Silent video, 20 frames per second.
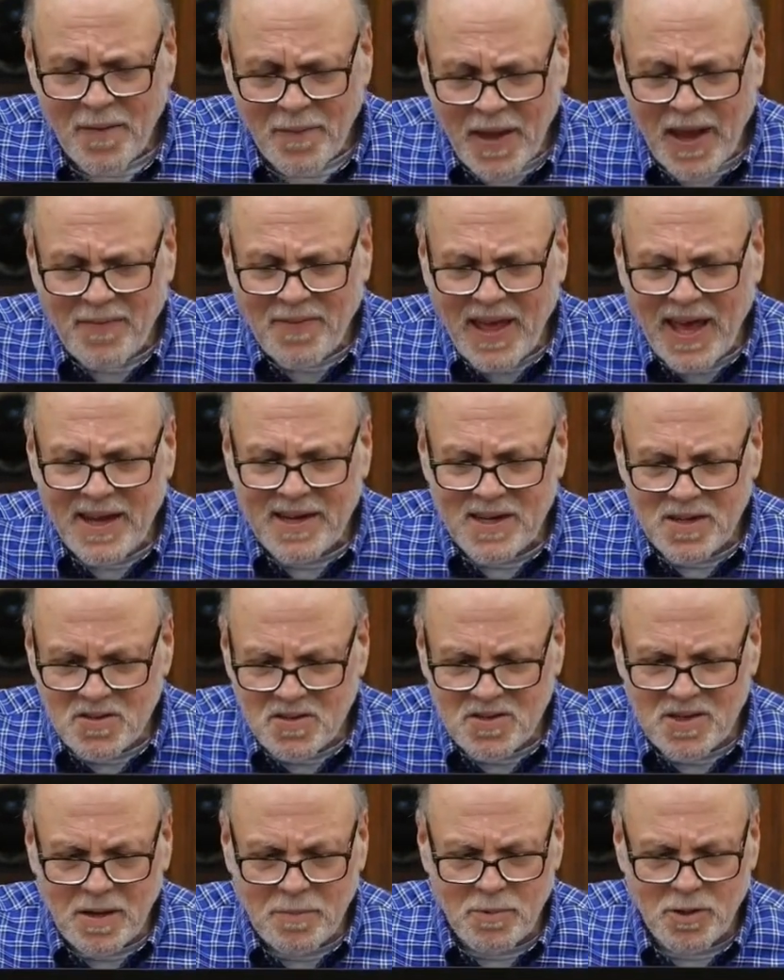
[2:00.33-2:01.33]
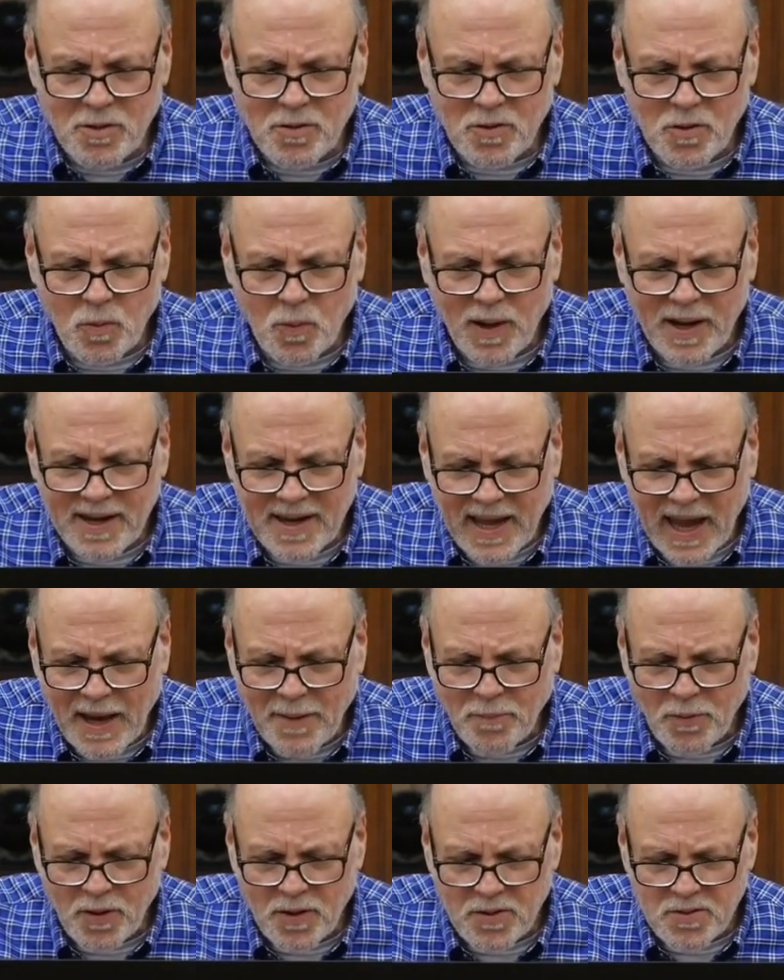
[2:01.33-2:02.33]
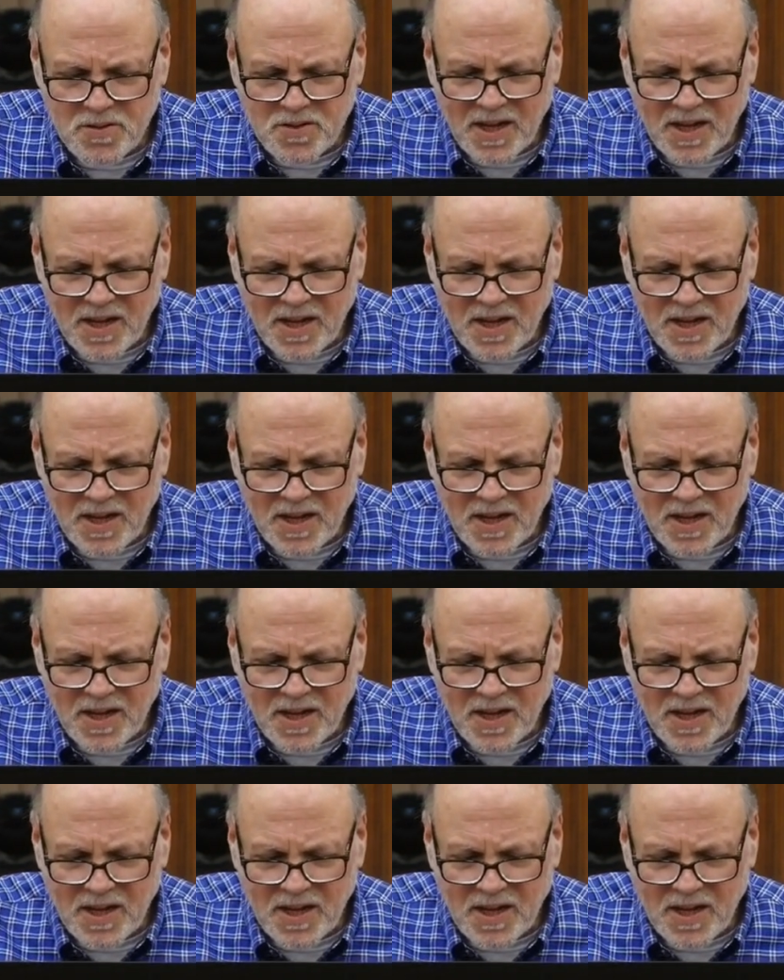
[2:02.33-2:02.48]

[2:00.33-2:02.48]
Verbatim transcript: And that is similar to what Gabriel